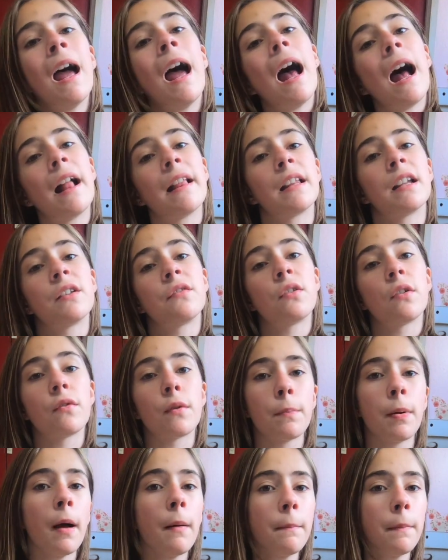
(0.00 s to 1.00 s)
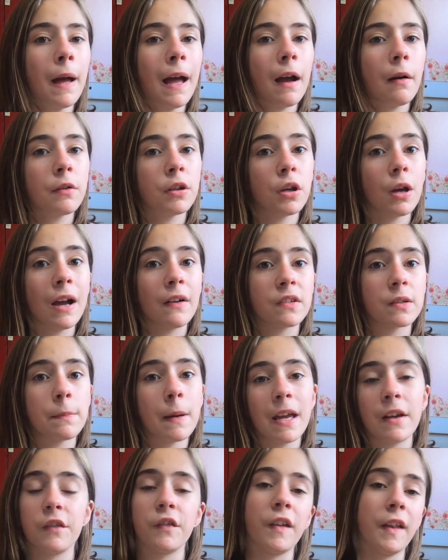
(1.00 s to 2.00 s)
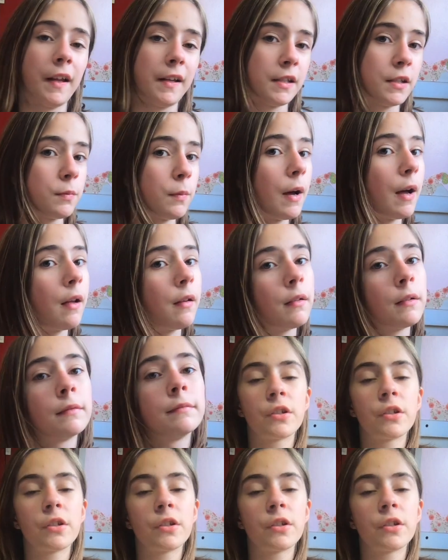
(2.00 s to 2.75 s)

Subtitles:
and then if you have a pump out, you have to pay for that as well.